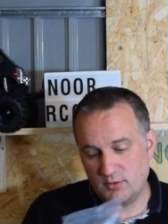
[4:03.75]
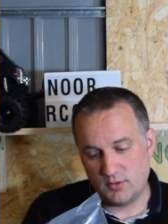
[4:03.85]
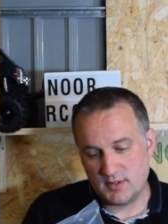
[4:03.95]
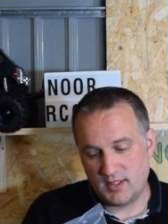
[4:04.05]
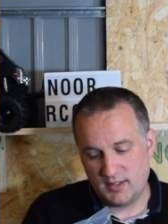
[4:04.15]

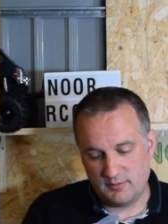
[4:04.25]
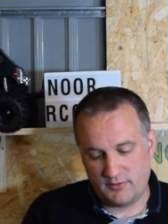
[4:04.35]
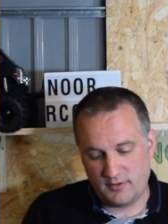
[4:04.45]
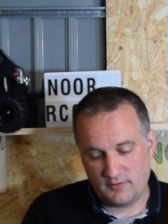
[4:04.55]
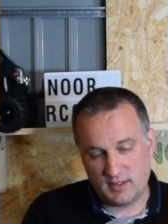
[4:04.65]
or take them for
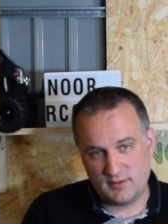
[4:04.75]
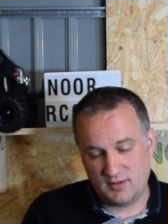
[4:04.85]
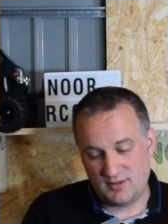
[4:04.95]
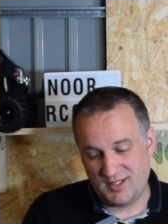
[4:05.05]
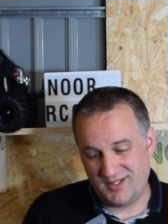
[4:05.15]
the fact
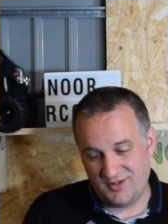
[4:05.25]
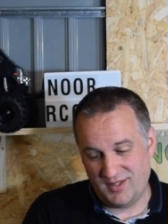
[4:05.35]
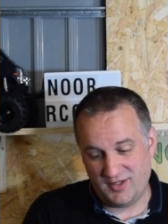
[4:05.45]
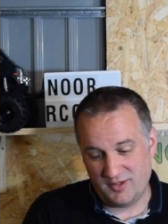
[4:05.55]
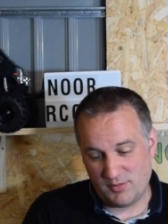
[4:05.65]
that they know they're
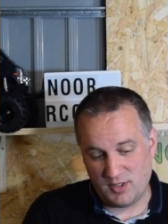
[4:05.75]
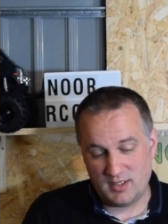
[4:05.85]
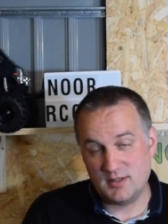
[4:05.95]
going to break,